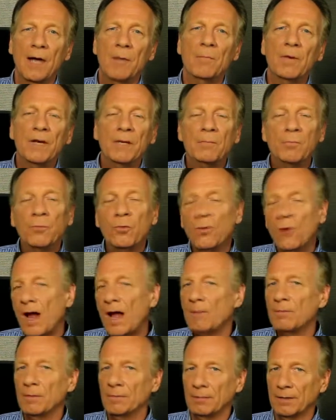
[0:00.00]
But it
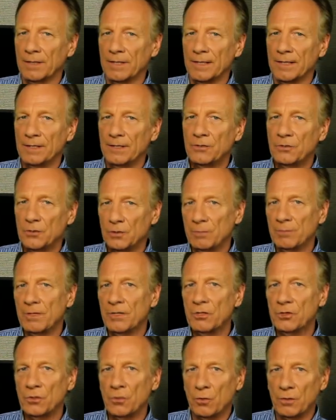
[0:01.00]
probably should be
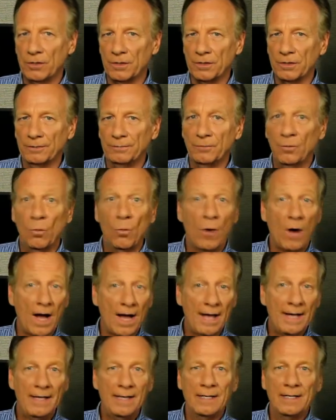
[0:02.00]
shorter.
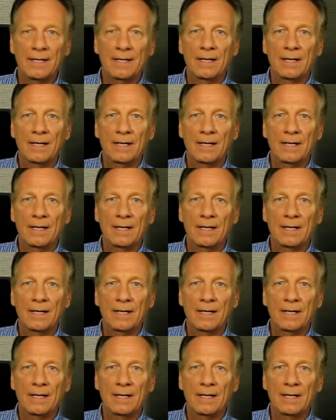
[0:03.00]
Why?